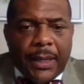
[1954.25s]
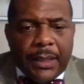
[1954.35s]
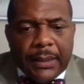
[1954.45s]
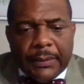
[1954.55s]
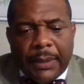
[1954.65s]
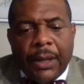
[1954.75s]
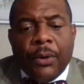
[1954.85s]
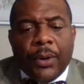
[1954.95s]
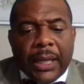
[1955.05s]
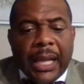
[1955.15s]
I
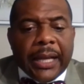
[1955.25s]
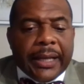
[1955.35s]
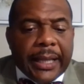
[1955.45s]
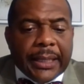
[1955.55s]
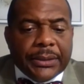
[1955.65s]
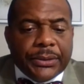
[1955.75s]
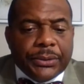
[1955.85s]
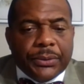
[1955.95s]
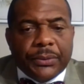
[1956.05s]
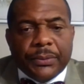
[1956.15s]
owe a lot of that
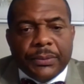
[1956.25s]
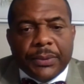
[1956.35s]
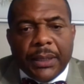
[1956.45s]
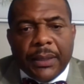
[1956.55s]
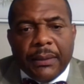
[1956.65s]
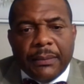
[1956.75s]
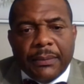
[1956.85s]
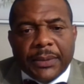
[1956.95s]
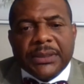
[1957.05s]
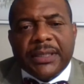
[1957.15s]
to
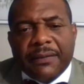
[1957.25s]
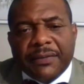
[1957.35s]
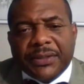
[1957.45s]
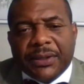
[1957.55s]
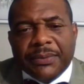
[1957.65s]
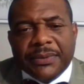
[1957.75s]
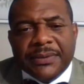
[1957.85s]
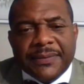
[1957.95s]
Mr. Kevin Turpin.